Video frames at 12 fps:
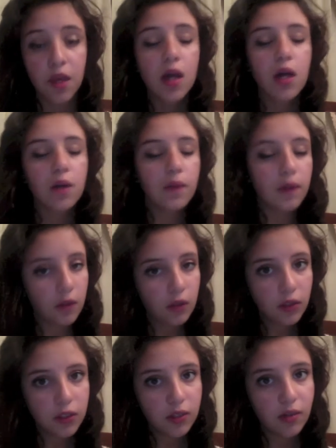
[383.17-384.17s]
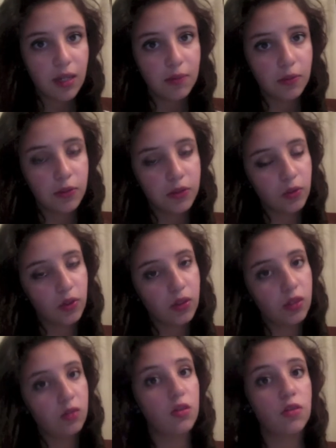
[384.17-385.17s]
We were also able to
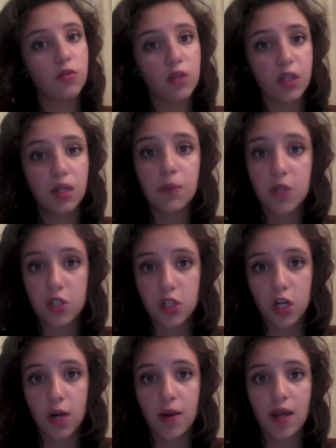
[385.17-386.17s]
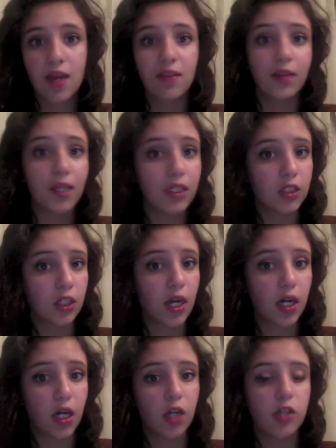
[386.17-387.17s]
include the 3D printer and the laser
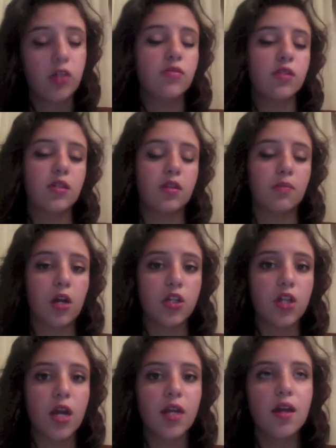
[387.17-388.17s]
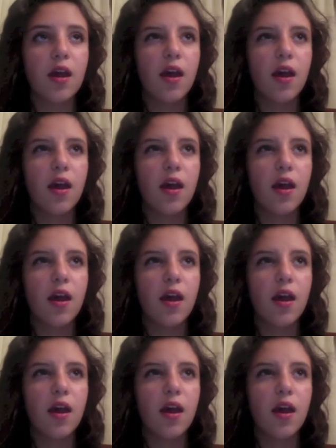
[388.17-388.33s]
cutter using the project.